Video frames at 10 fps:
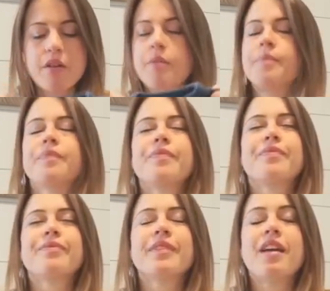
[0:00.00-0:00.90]
Oh,
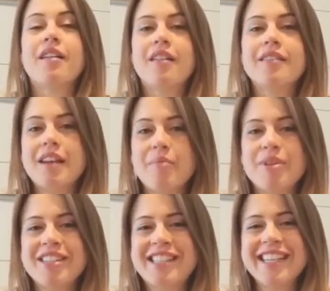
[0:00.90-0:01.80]

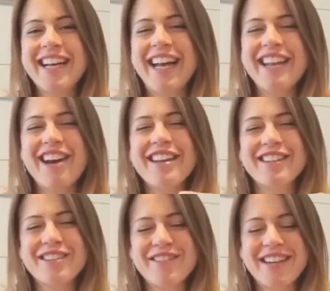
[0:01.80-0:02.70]
diapers. Not
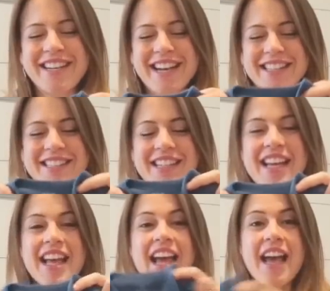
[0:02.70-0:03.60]
underwear yet.
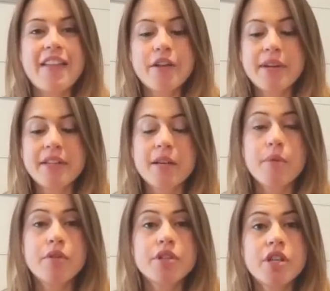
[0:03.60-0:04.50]
And then you wear the
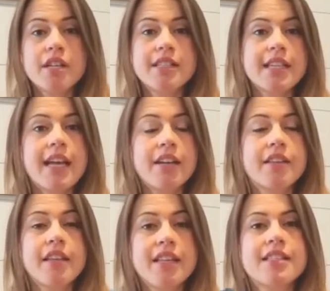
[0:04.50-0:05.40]
kimono shirts and
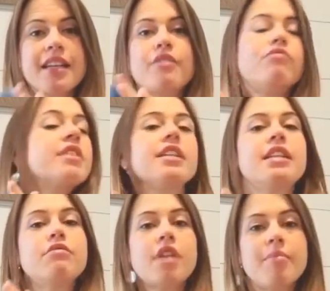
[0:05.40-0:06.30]
nothing is like
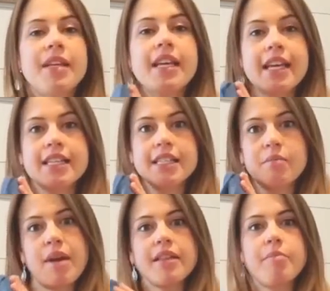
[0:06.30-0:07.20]
really rubbing against their
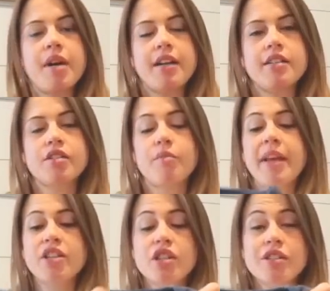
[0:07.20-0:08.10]
belly button. So
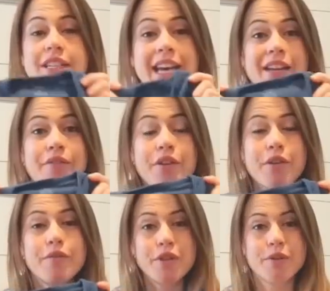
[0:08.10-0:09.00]
make sure to get a few
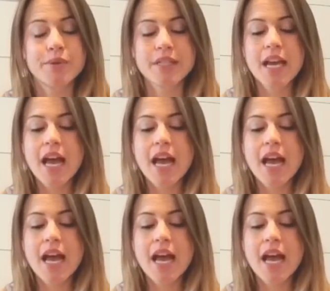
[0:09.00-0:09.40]
of those.